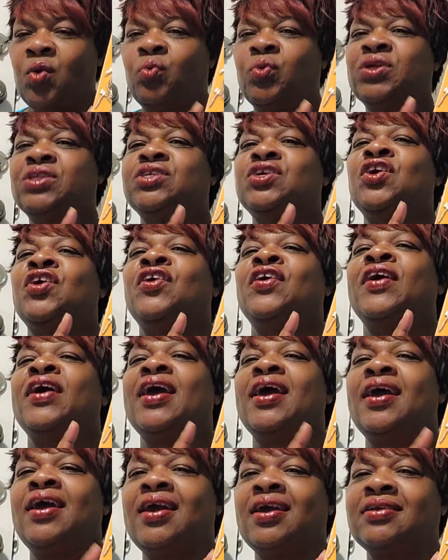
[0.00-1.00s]
with her
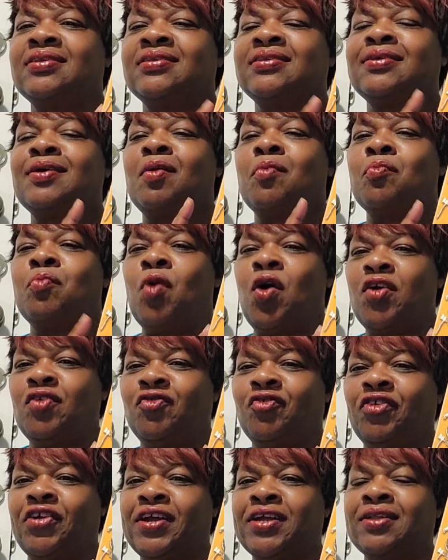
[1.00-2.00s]

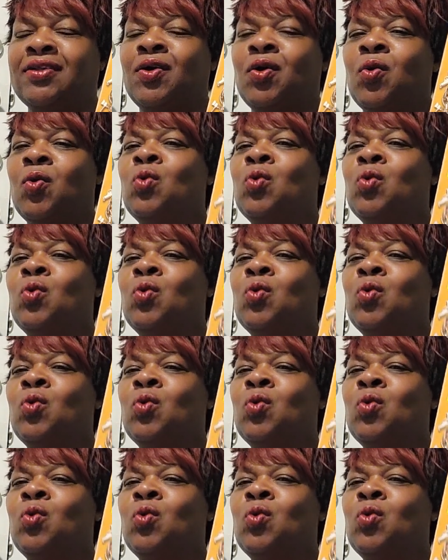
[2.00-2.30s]
ex-boyfriend,